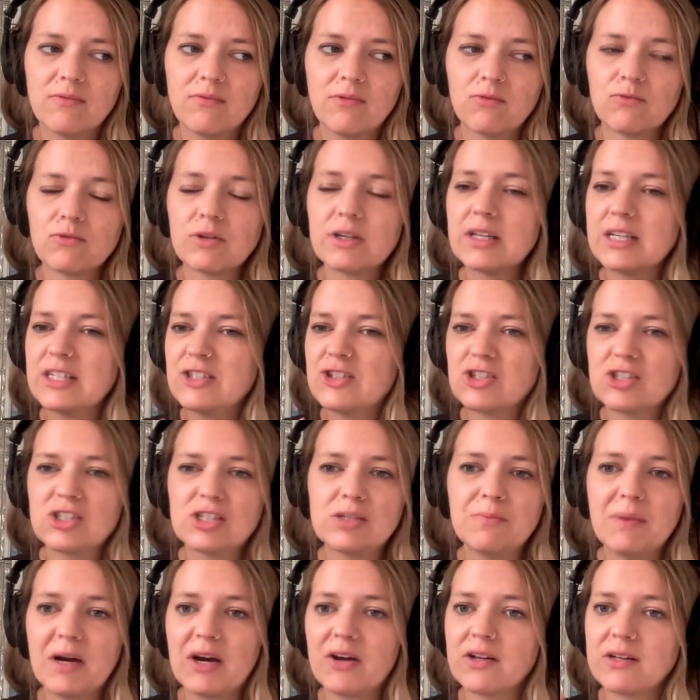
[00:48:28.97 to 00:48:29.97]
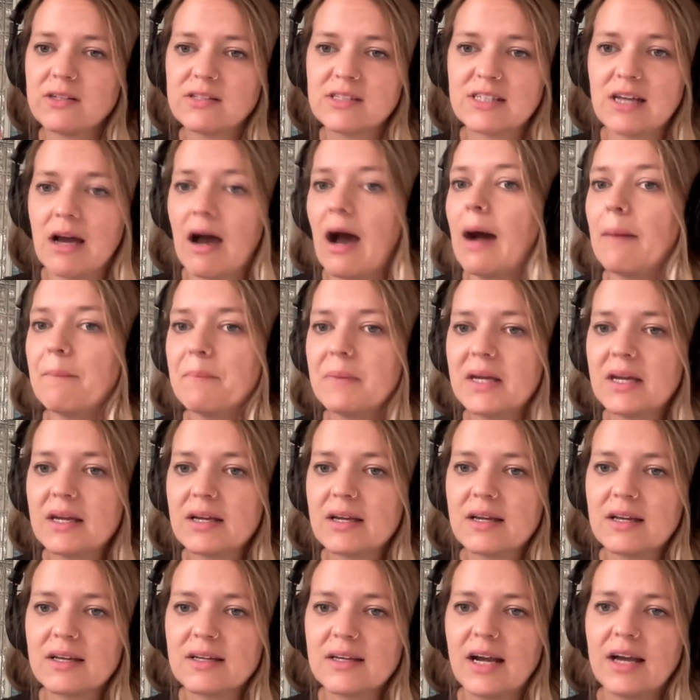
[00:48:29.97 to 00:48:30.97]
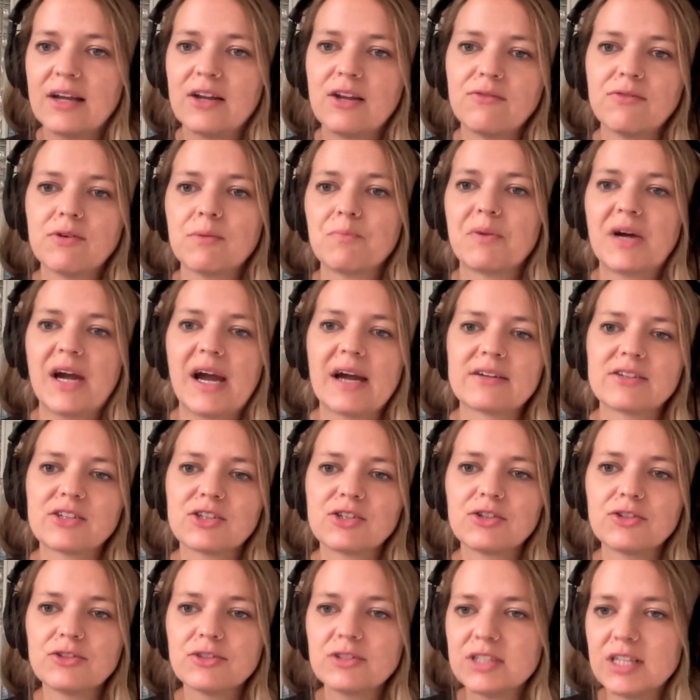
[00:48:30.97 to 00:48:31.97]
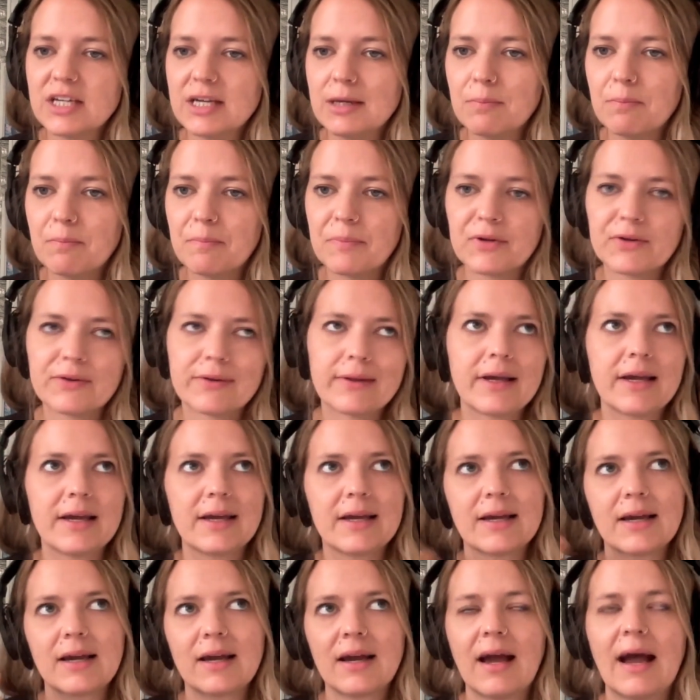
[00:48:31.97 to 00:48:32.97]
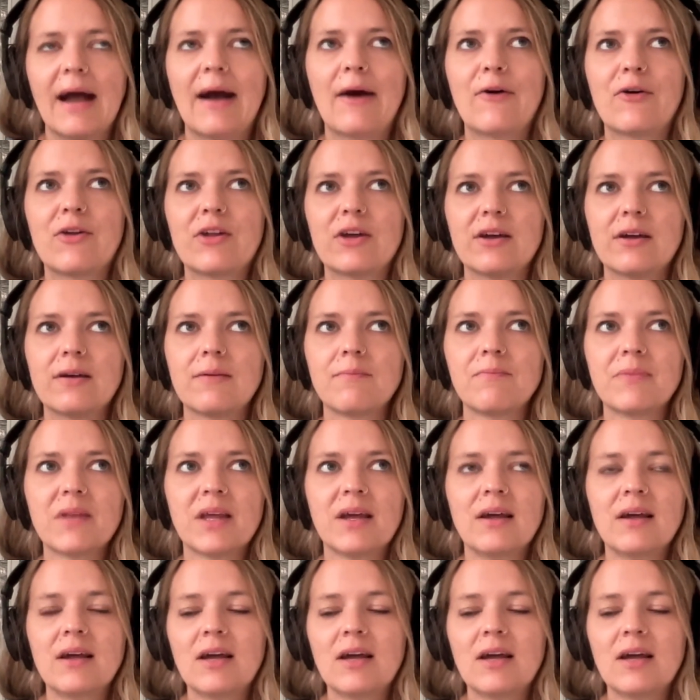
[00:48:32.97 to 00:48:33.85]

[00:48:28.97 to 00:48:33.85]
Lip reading: really just about a topic, kind of a practical tip, or like how to